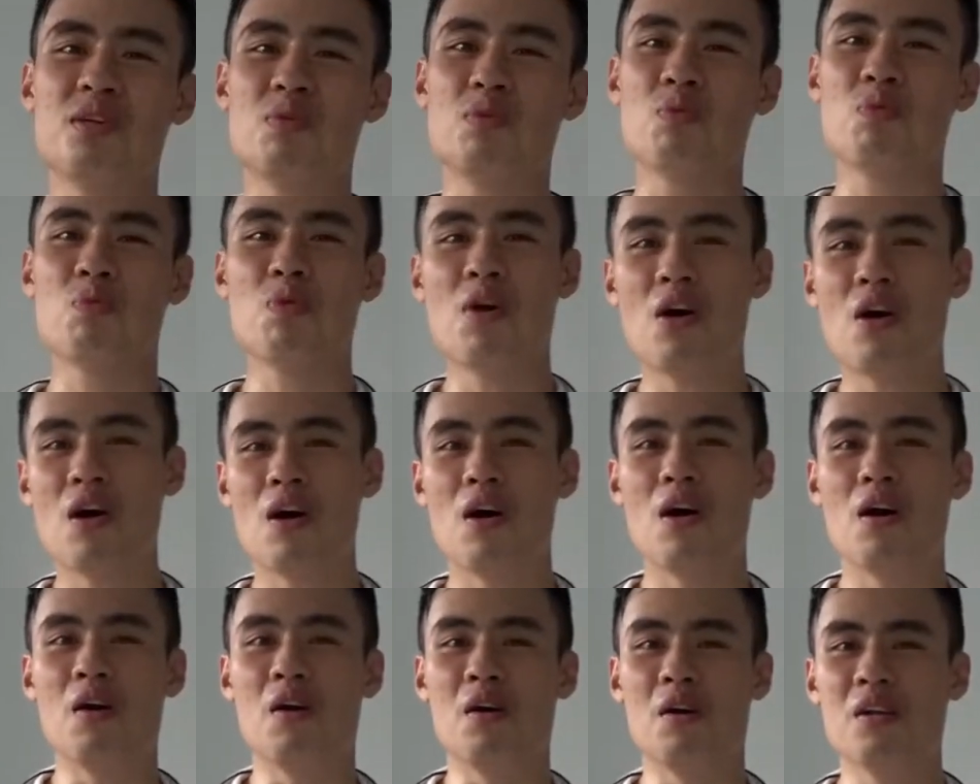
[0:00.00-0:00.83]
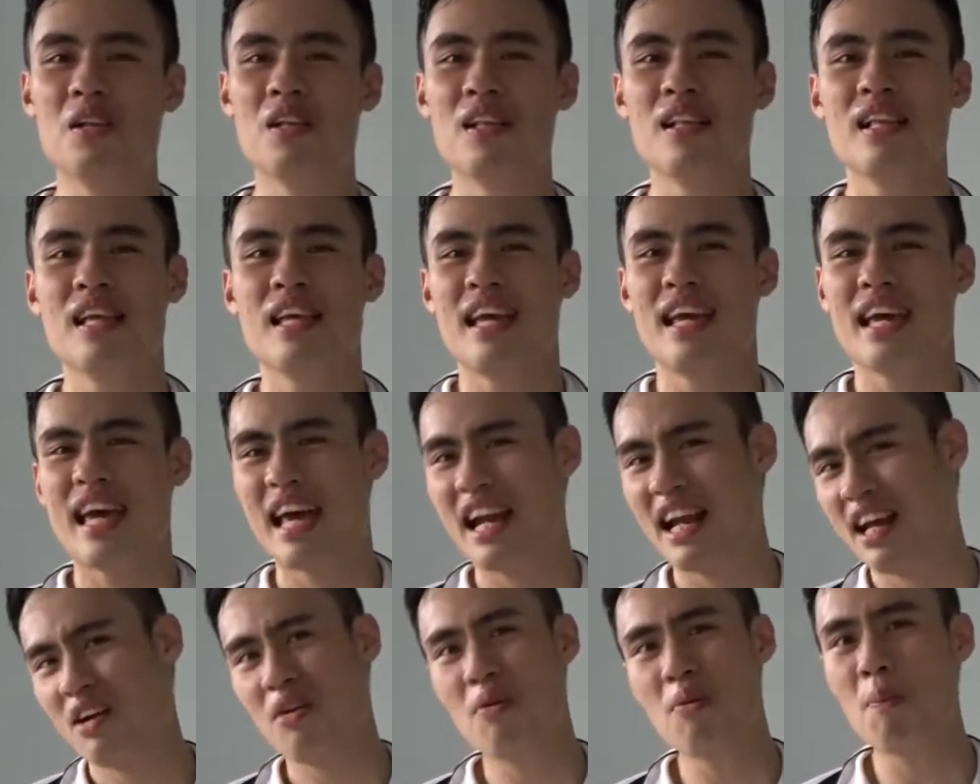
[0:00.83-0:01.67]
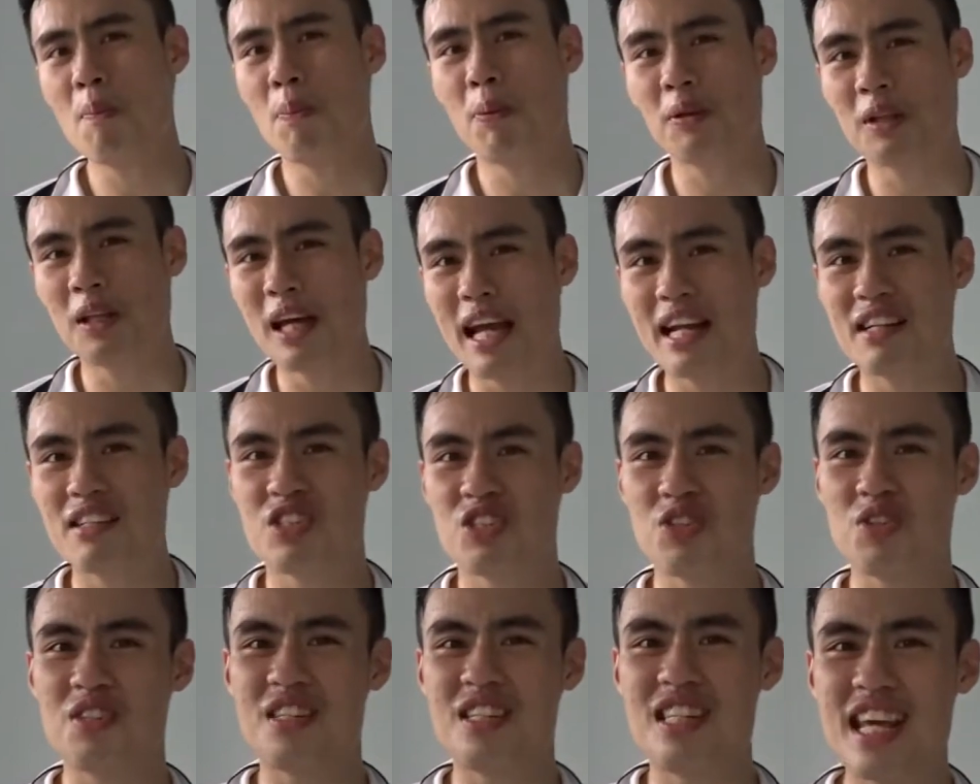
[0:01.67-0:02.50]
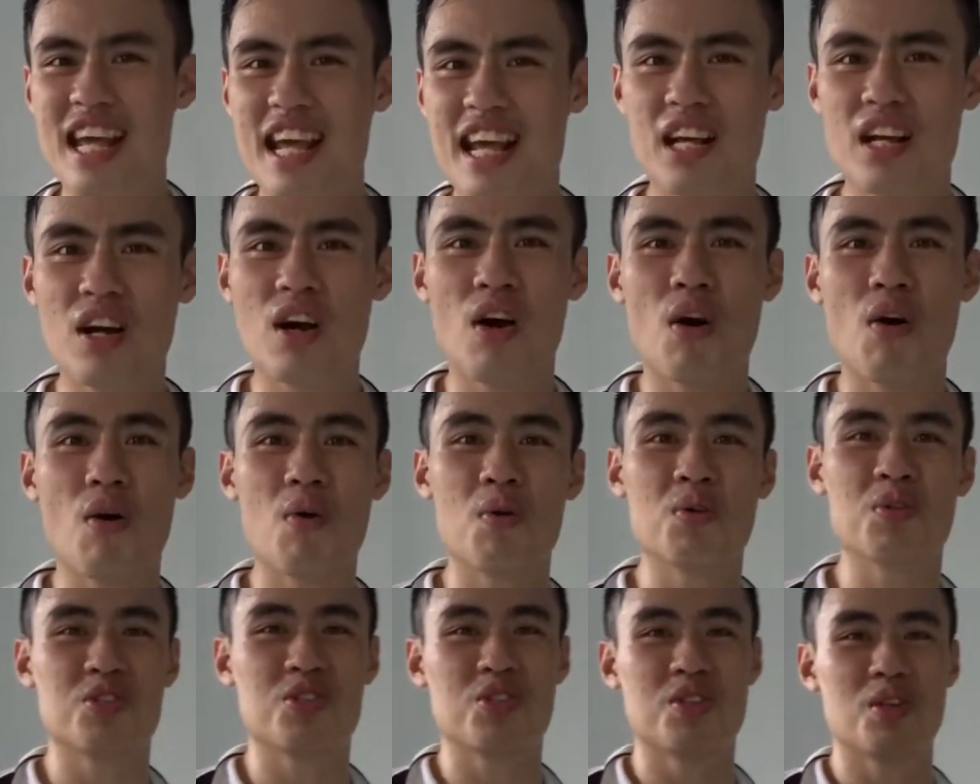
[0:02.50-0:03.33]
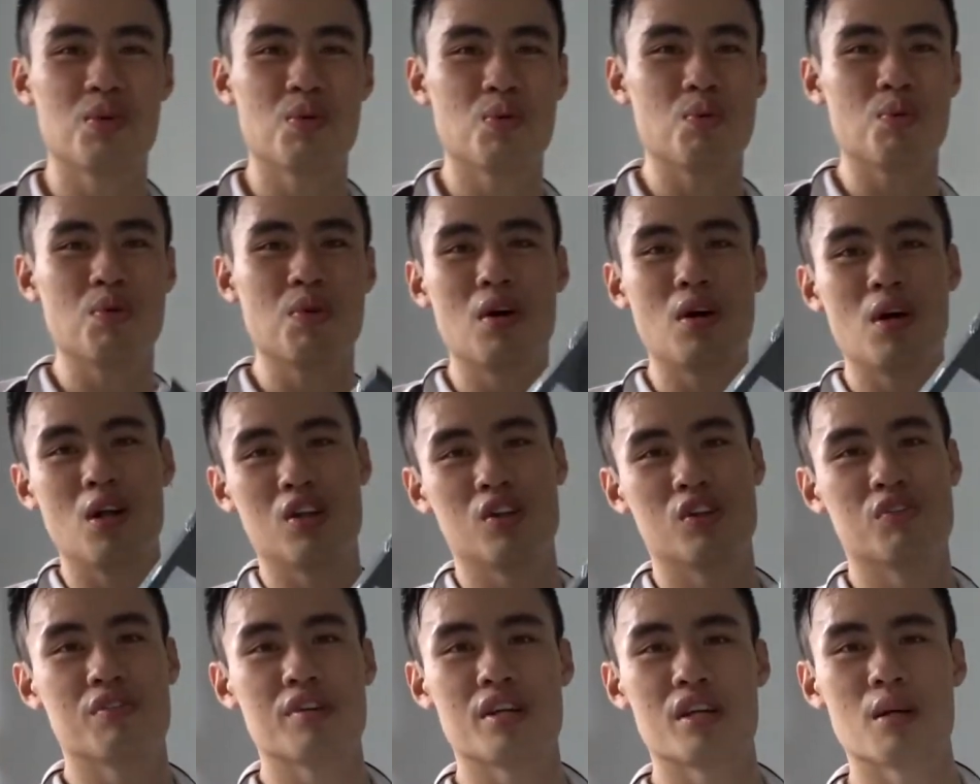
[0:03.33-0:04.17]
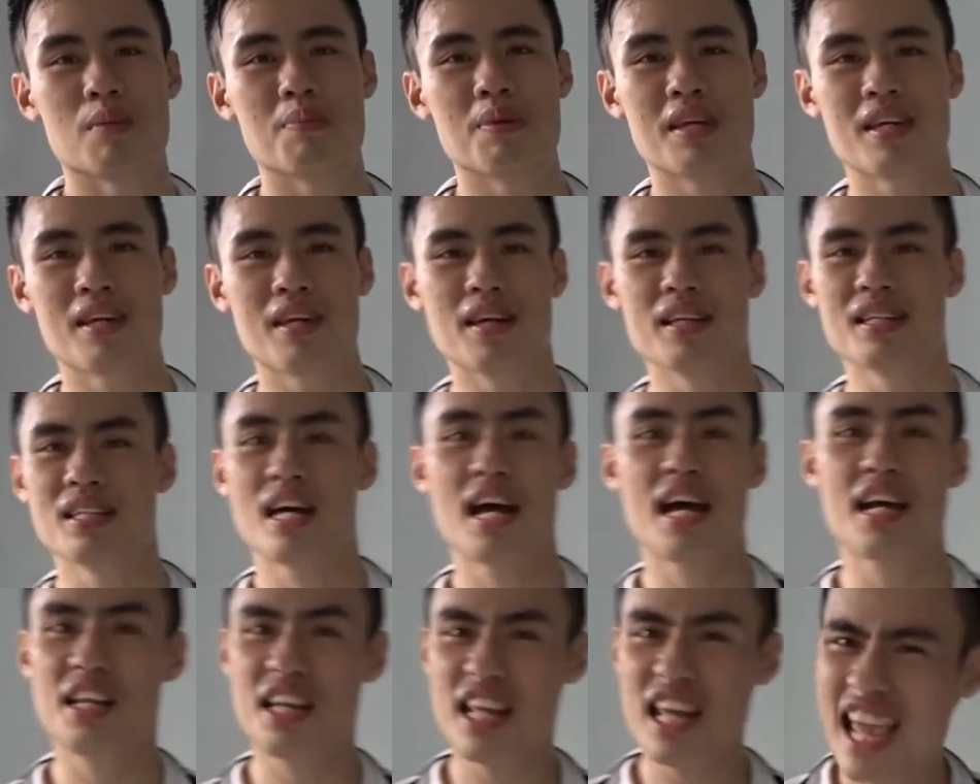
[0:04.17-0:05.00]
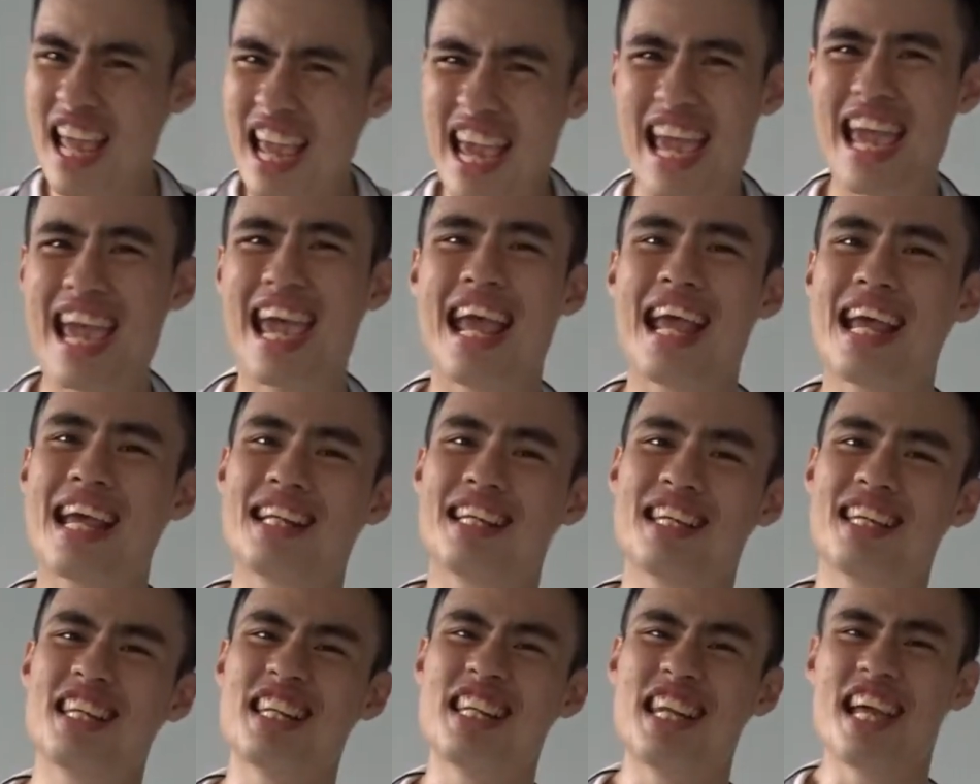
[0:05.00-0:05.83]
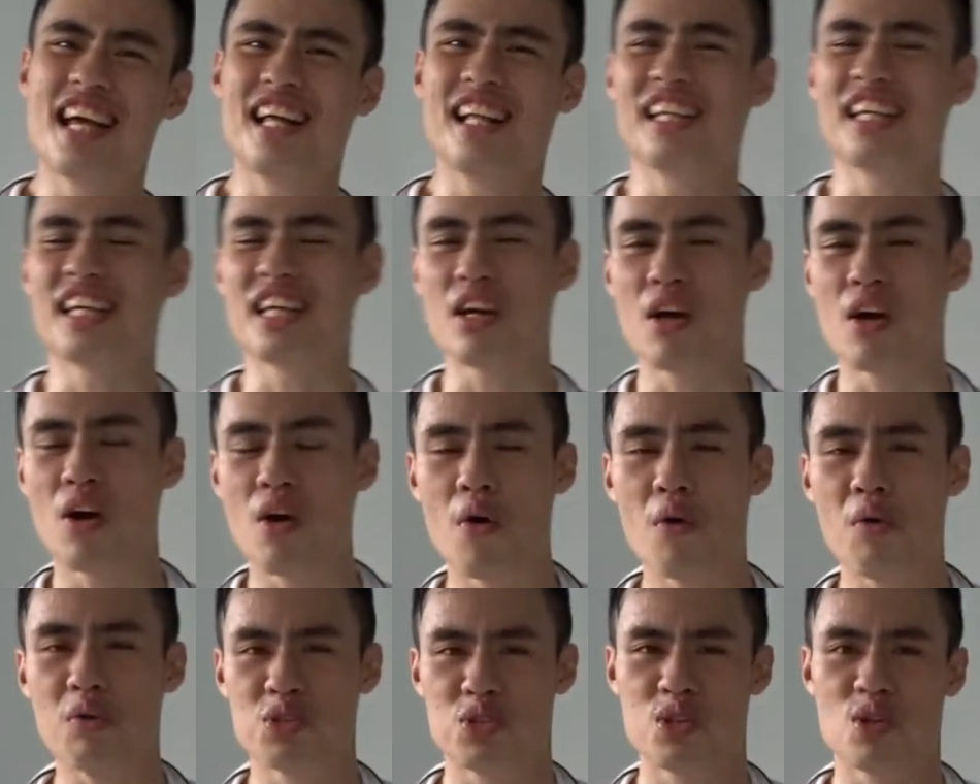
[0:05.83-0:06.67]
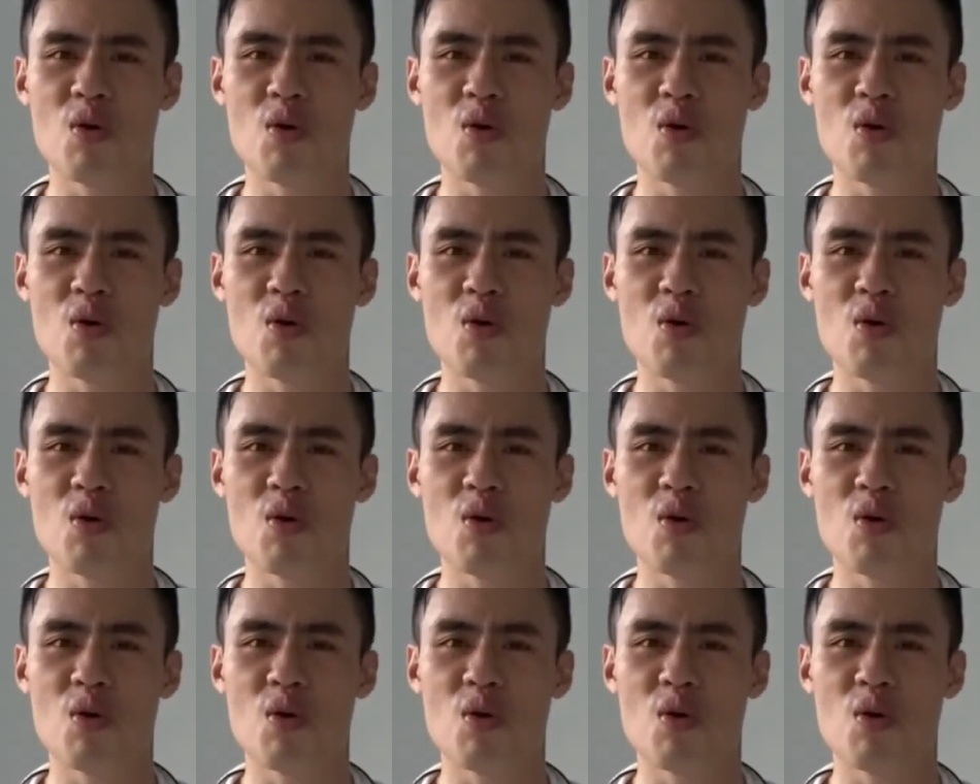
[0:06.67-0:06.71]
the wall. And I don't plan to dig holes on the wall over here because I hate nailing holes.